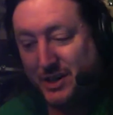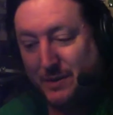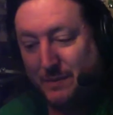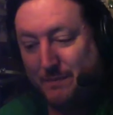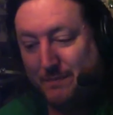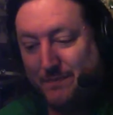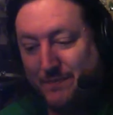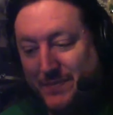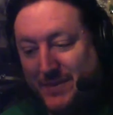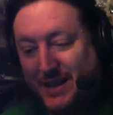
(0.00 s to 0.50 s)

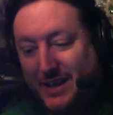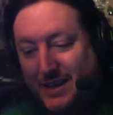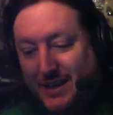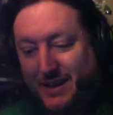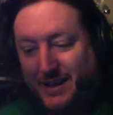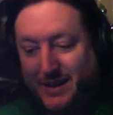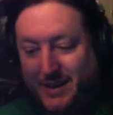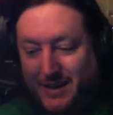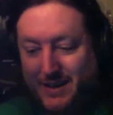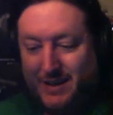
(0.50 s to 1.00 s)
So
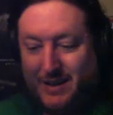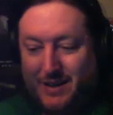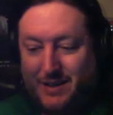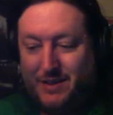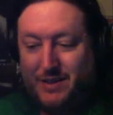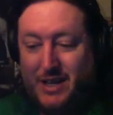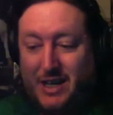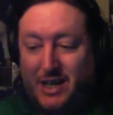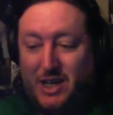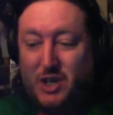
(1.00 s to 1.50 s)

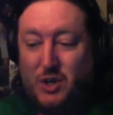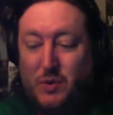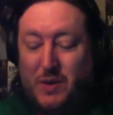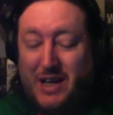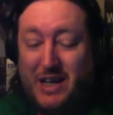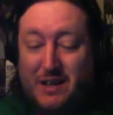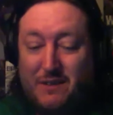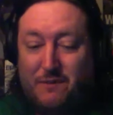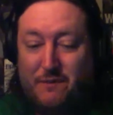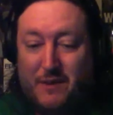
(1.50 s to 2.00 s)

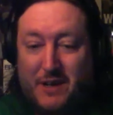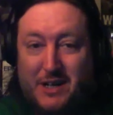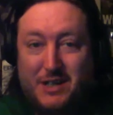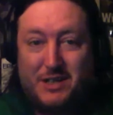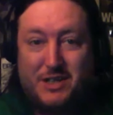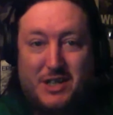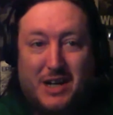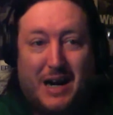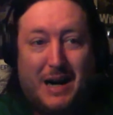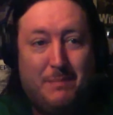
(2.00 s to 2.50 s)
thank you
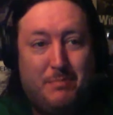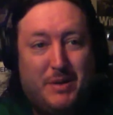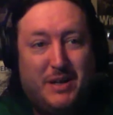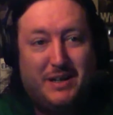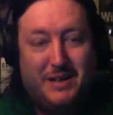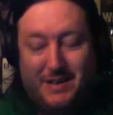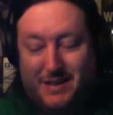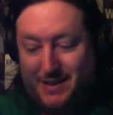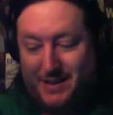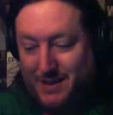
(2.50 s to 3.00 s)
eFunTop,
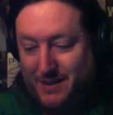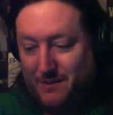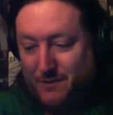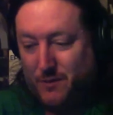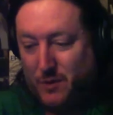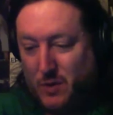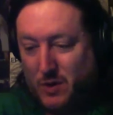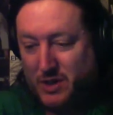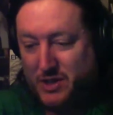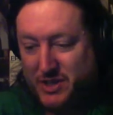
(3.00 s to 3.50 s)
Top
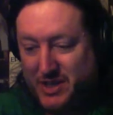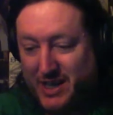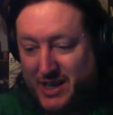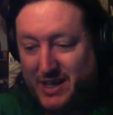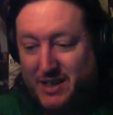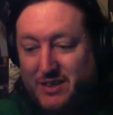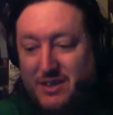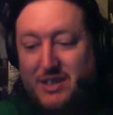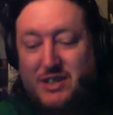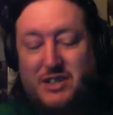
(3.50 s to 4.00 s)
for
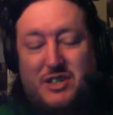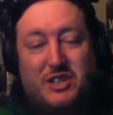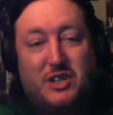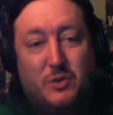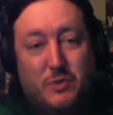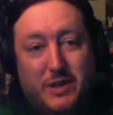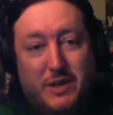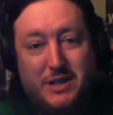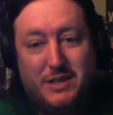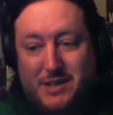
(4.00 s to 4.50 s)
sending
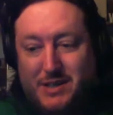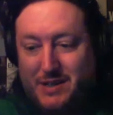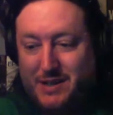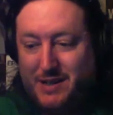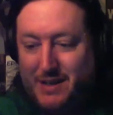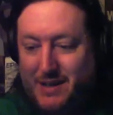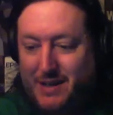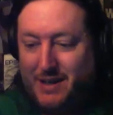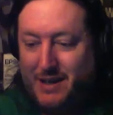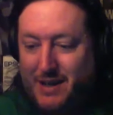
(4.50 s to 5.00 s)
this unit
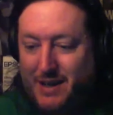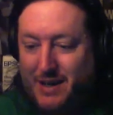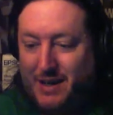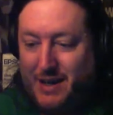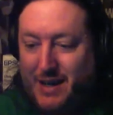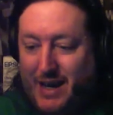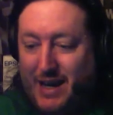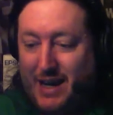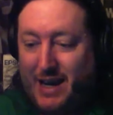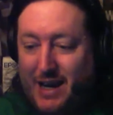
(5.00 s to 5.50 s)

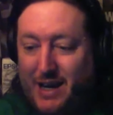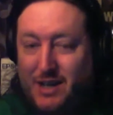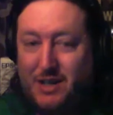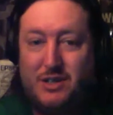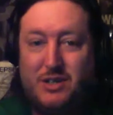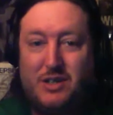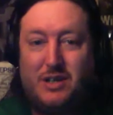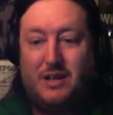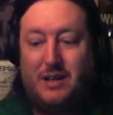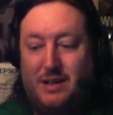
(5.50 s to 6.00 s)

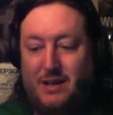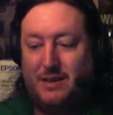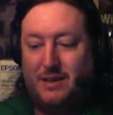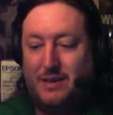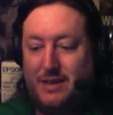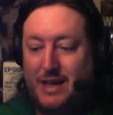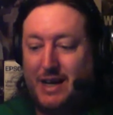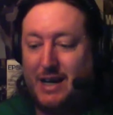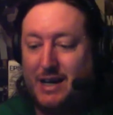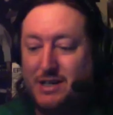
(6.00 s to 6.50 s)
and
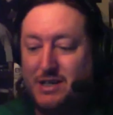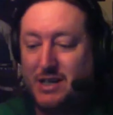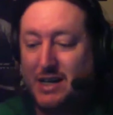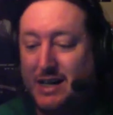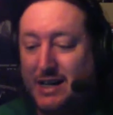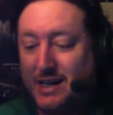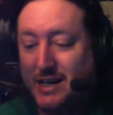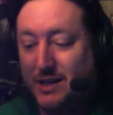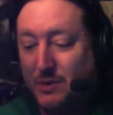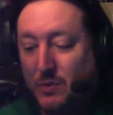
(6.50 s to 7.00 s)

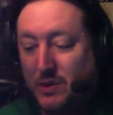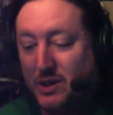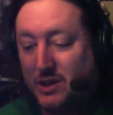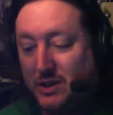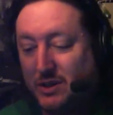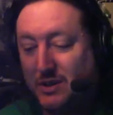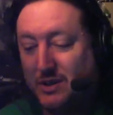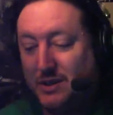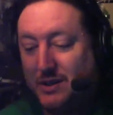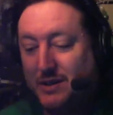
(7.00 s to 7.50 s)
that I
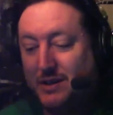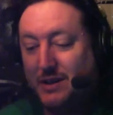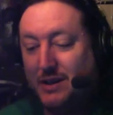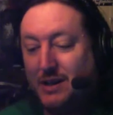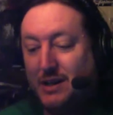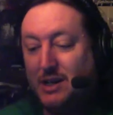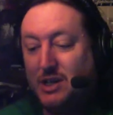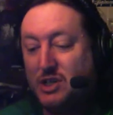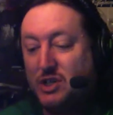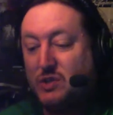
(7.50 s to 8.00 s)
will
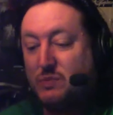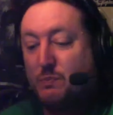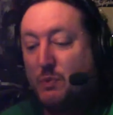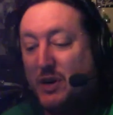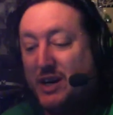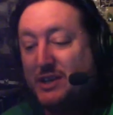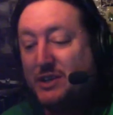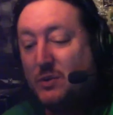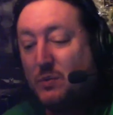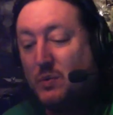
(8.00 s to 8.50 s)

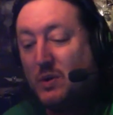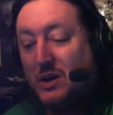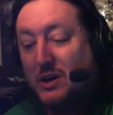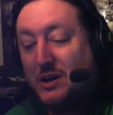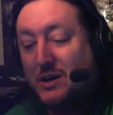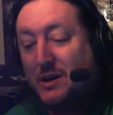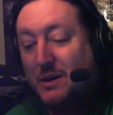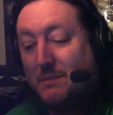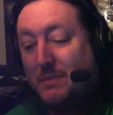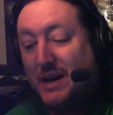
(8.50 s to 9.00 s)
spread the
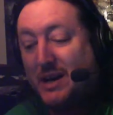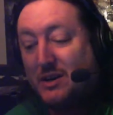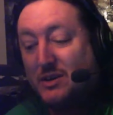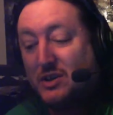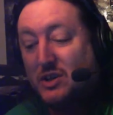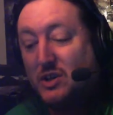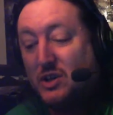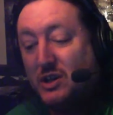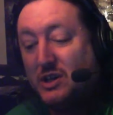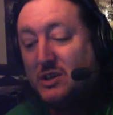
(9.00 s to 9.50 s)
word
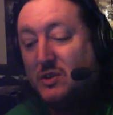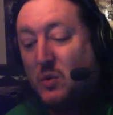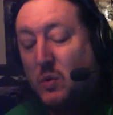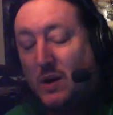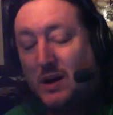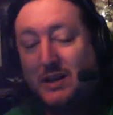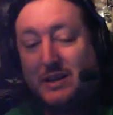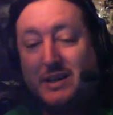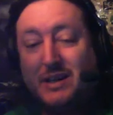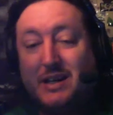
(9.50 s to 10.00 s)
about
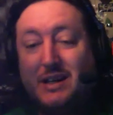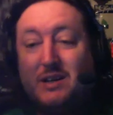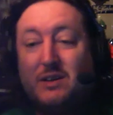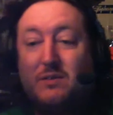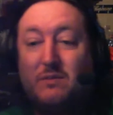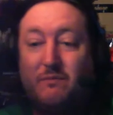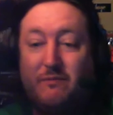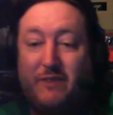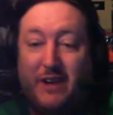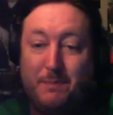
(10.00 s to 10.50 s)
good
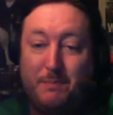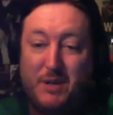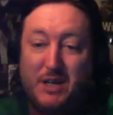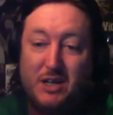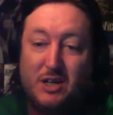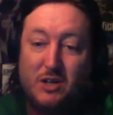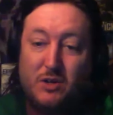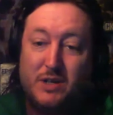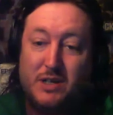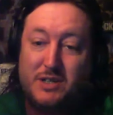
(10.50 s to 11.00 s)
quality
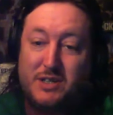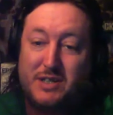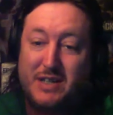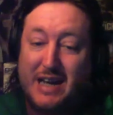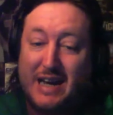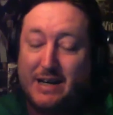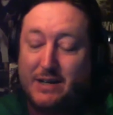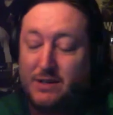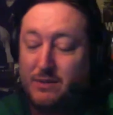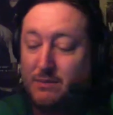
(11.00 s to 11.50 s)
vaping
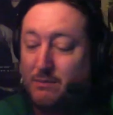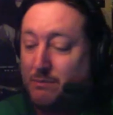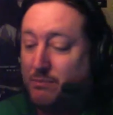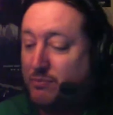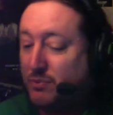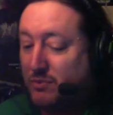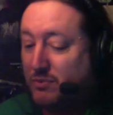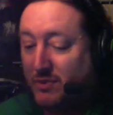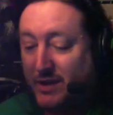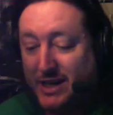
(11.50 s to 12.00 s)
units at
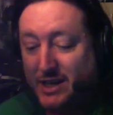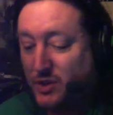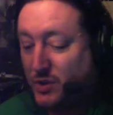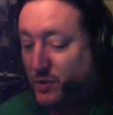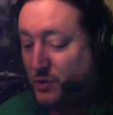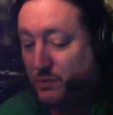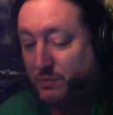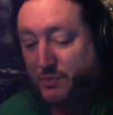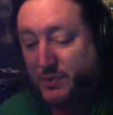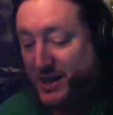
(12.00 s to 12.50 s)

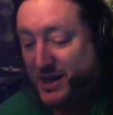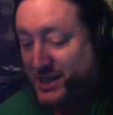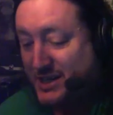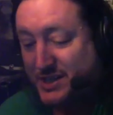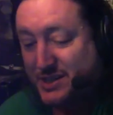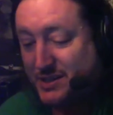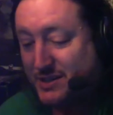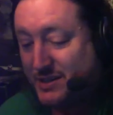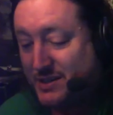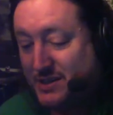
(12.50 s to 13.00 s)
breakthrough
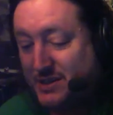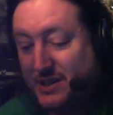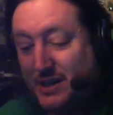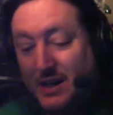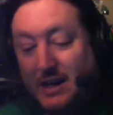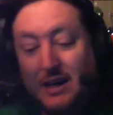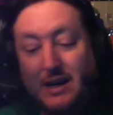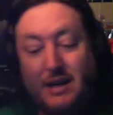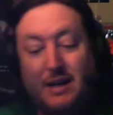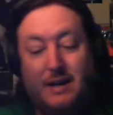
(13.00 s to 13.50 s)

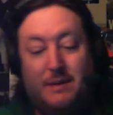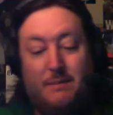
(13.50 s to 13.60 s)
prices.